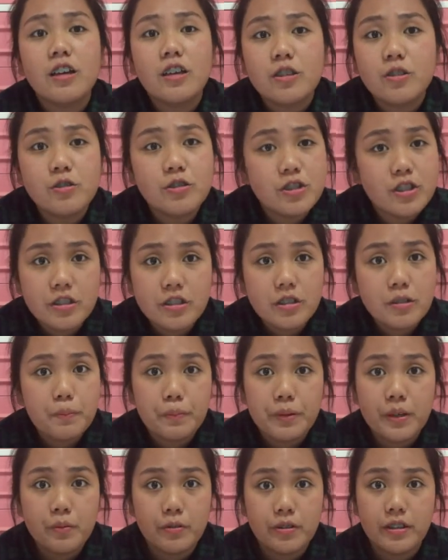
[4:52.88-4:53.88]
you shouldn't
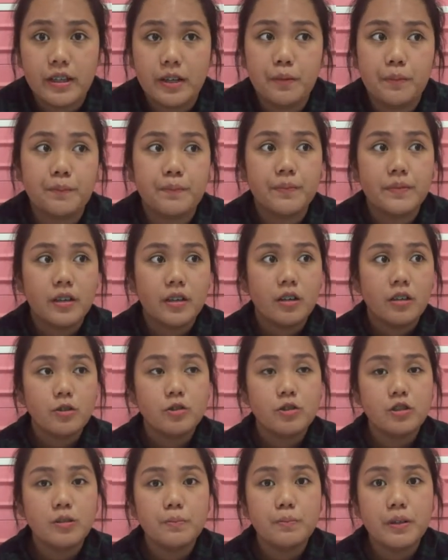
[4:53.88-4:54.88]
be with them. You
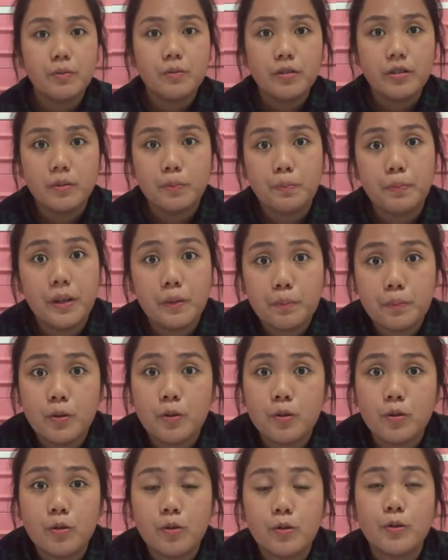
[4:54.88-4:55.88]
should be with
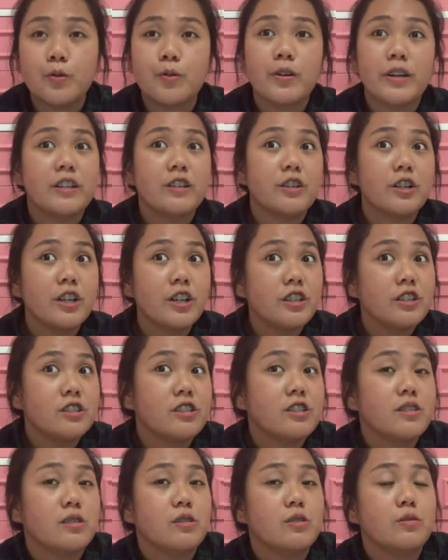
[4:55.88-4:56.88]
people who
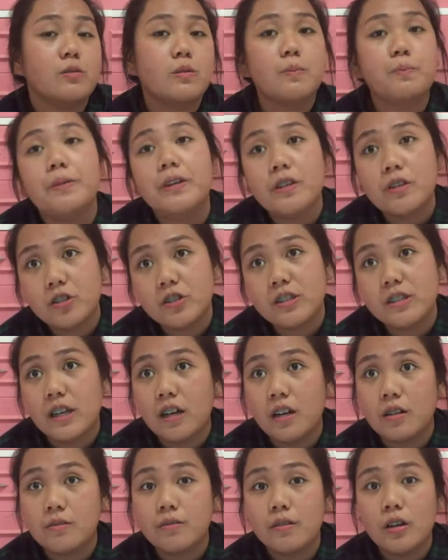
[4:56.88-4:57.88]
encourages you to be
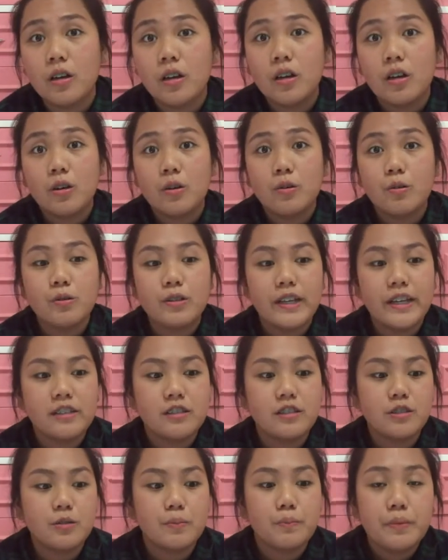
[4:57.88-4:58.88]
yourself, who
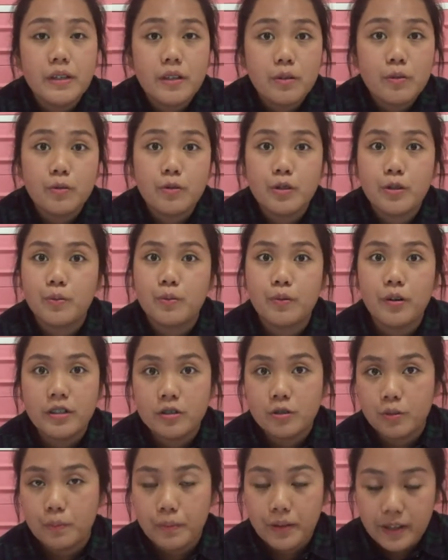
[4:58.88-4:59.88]
lets you be who you want
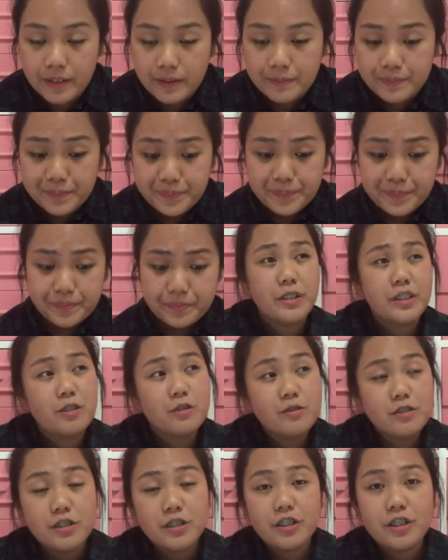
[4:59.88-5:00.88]
to be, When
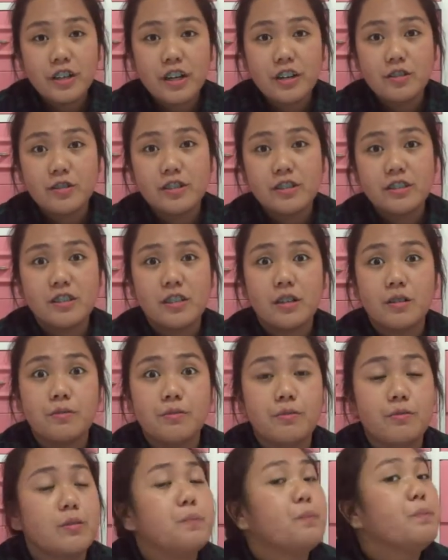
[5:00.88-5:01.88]
you surround
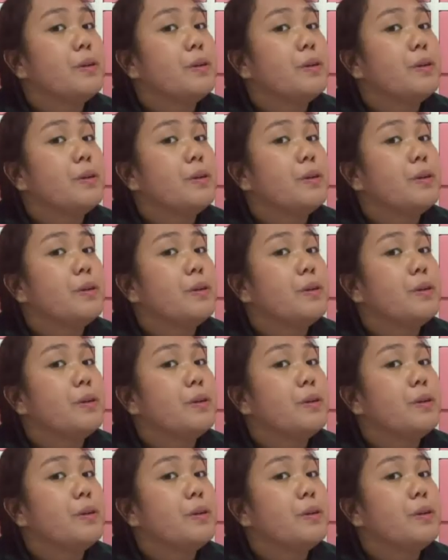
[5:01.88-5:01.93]
yourself with